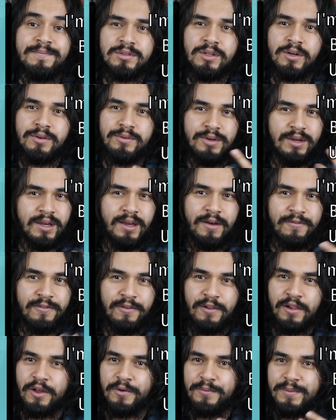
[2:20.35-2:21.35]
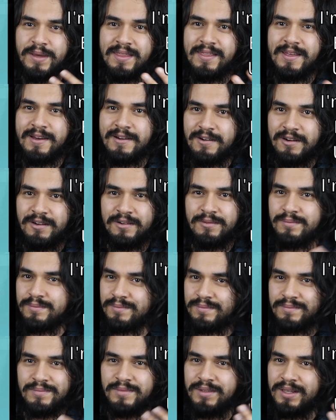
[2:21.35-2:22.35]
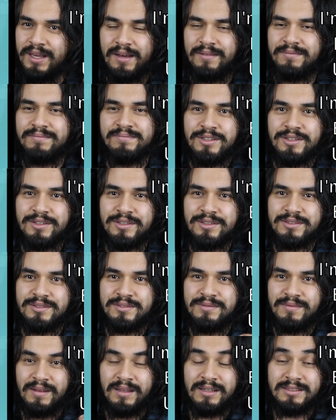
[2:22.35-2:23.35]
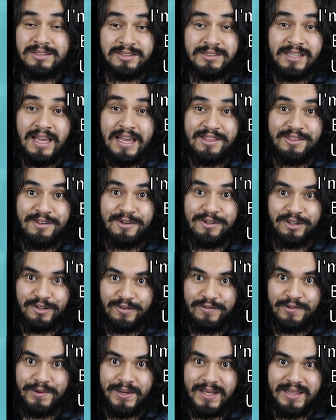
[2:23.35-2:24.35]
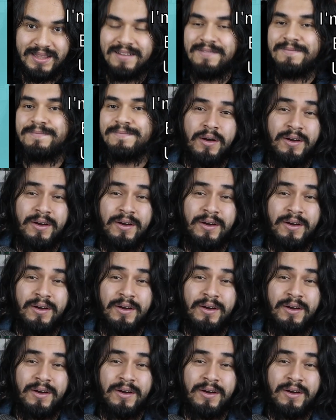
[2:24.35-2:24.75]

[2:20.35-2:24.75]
So you can follow me there and yeah, just stay tuned for it.